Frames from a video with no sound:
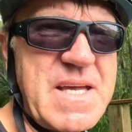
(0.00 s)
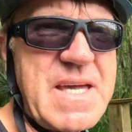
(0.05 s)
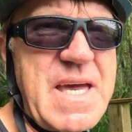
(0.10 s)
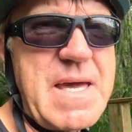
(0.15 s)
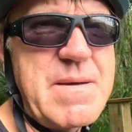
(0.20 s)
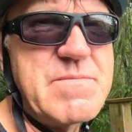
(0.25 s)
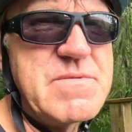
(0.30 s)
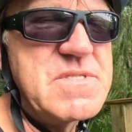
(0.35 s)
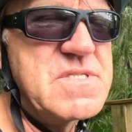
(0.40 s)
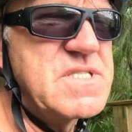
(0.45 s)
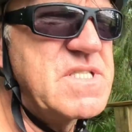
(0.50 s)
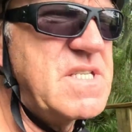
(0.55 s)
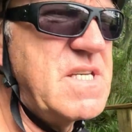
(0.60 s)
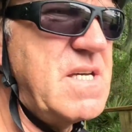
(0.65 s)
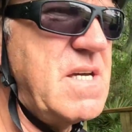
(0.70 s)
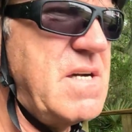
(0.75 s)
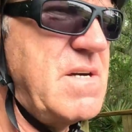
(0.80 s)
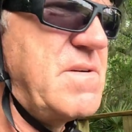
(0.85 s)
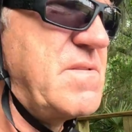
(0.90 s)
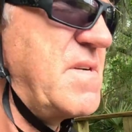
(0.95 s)
the cables
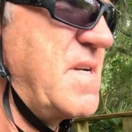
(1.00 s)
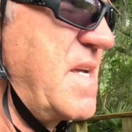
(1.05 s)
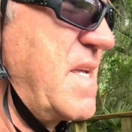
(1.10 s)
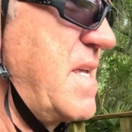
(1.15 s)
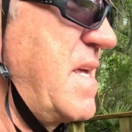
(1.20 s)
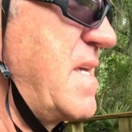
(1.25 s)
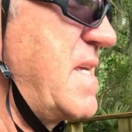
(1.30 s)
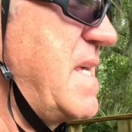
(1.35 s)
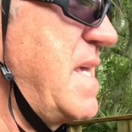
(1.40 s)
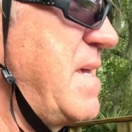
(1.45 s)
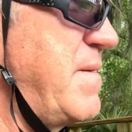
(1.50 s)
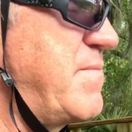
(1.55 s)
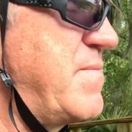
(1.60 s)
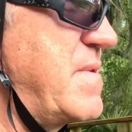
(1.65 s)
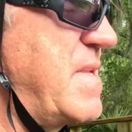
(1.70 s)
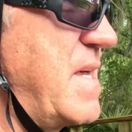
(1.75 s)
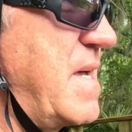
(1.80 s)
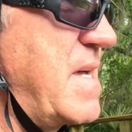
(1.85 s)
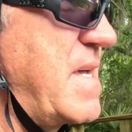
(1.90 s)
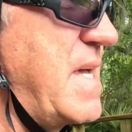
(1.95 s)
here, or I can keep
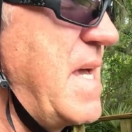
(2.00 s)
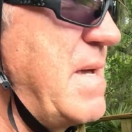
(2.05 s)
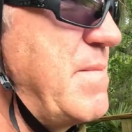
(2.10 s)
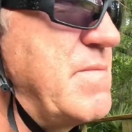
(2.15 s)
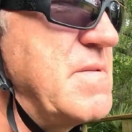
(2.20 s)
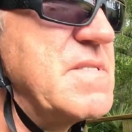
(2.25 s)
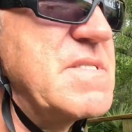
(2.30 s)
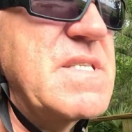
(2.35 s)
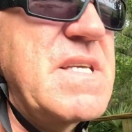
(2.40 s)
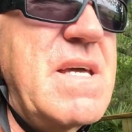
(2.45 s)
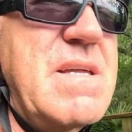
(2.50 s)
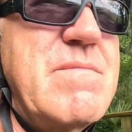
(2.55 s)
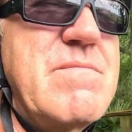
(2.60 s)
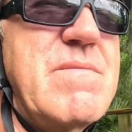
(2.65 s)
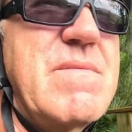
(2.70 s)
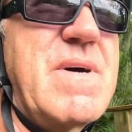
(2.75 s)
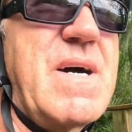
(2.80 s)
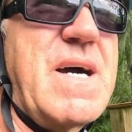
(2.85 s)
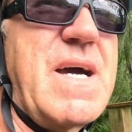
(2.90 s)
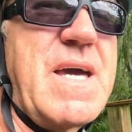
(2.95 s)
the cables in
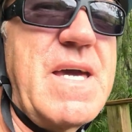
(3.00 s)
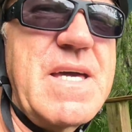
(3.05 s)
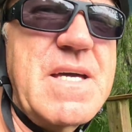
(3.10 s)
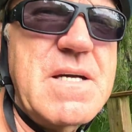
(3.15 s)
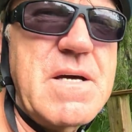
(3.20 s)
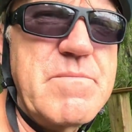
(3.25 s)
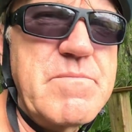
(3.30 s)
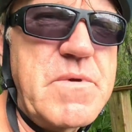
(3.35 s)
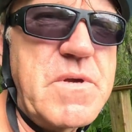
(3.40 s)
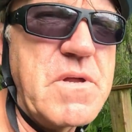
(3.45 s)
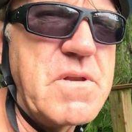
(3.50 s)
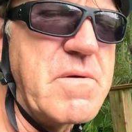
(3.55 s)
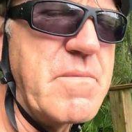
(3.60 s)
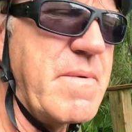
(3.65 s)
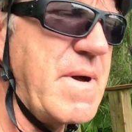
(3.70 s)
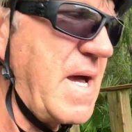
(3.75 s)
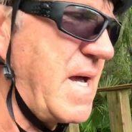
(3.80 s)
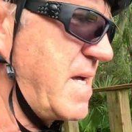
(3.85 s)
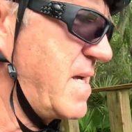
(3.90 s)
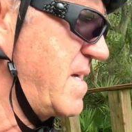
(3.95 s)
my computer
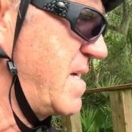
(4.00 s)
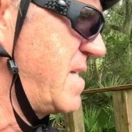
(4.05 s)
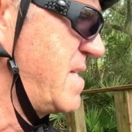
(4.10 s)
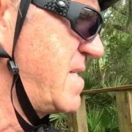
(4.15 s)
bag.